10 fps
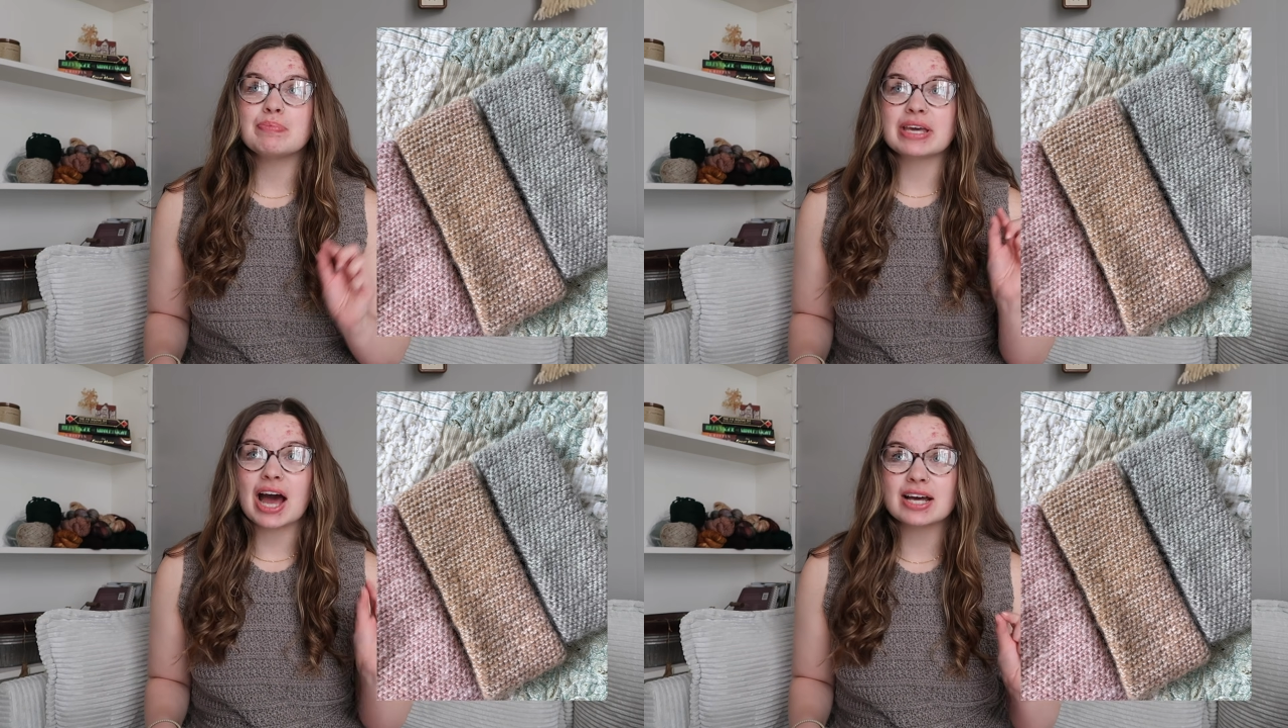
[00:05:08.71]

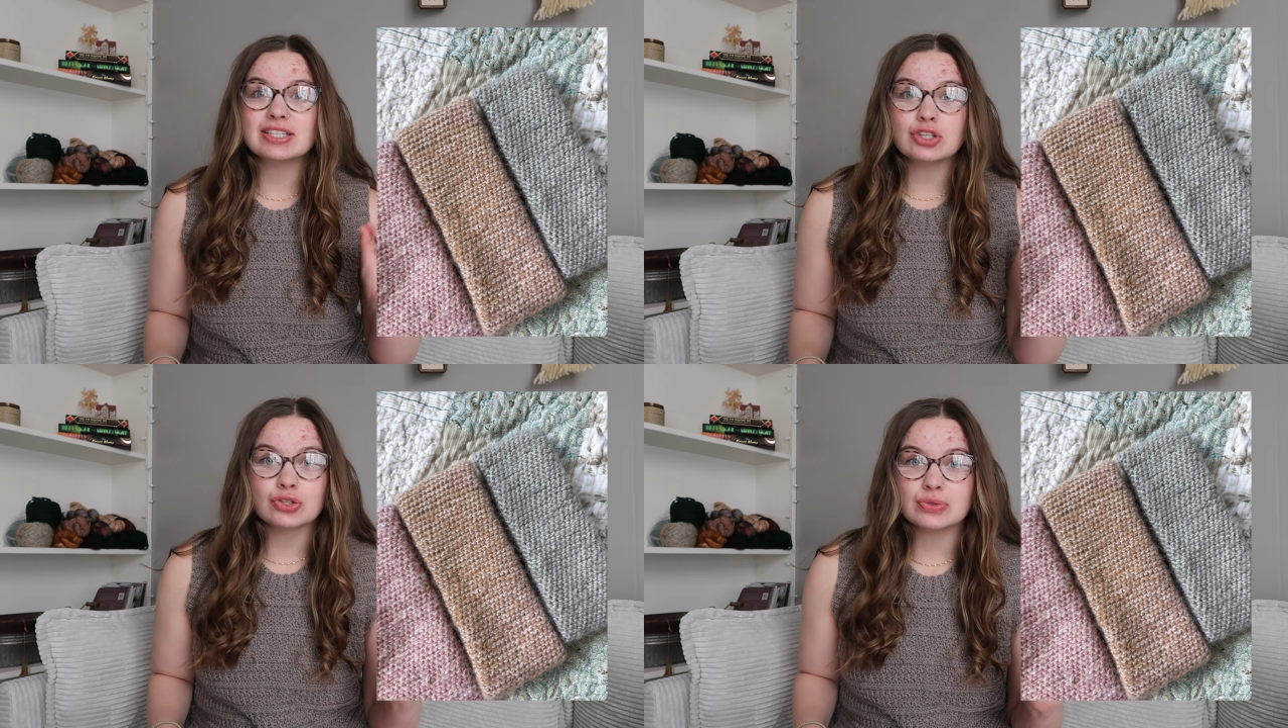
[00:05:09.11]

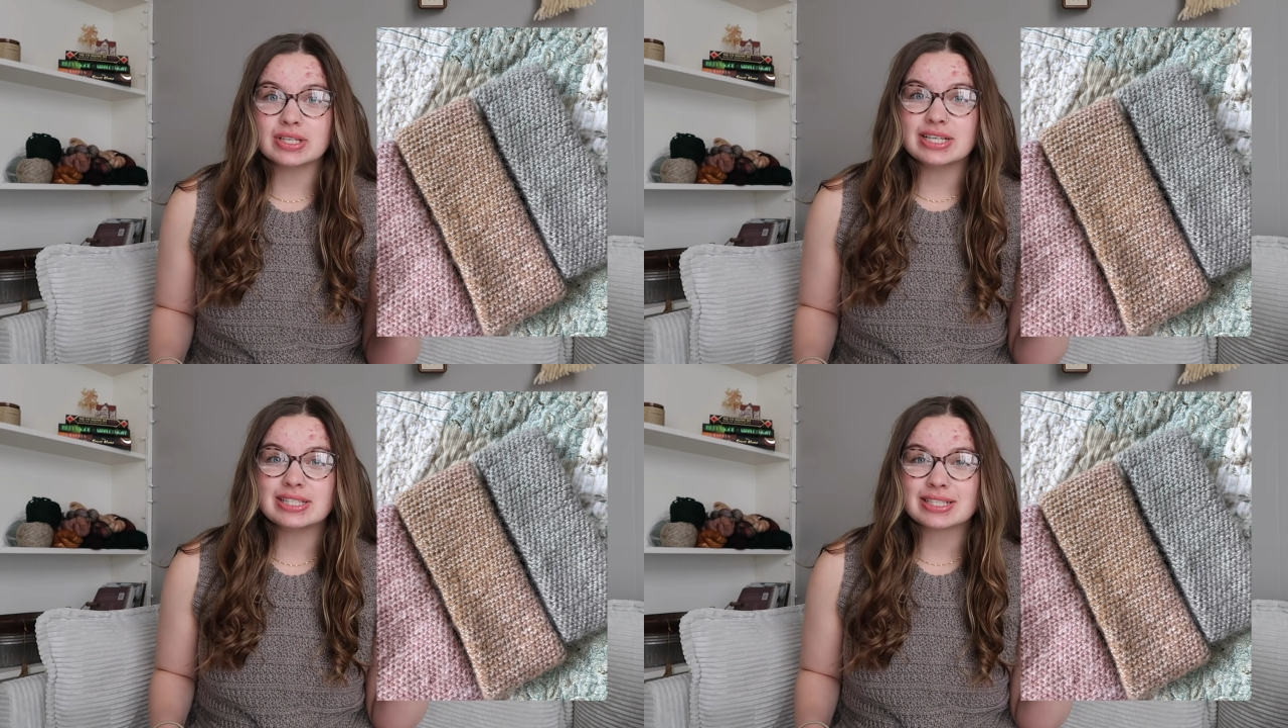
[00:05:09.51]
Because it
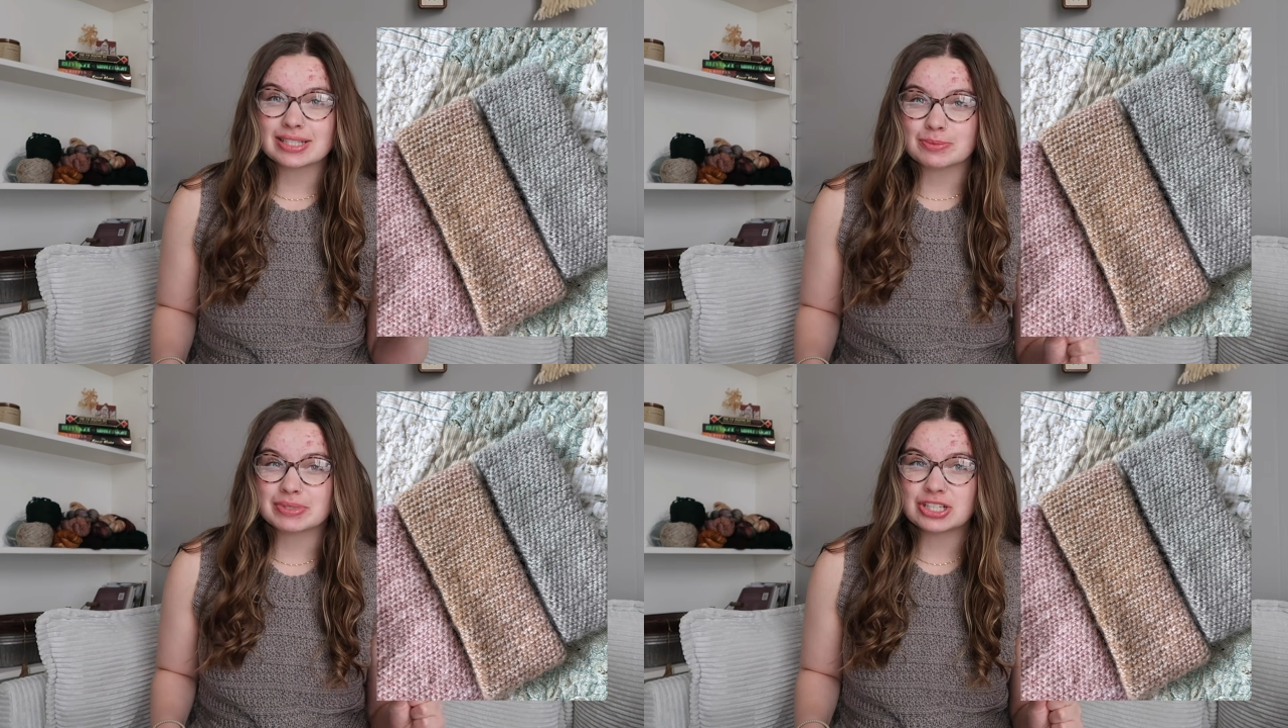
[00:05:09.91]
uses
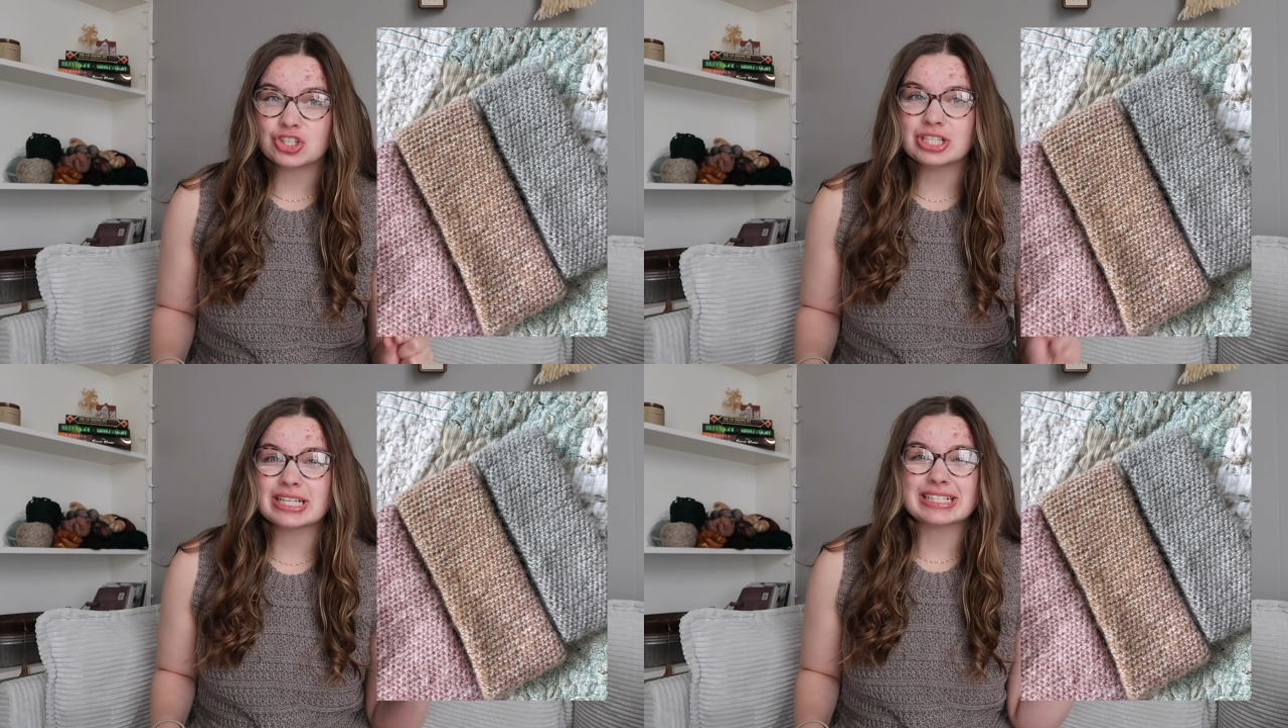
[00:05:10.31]
slip stitches,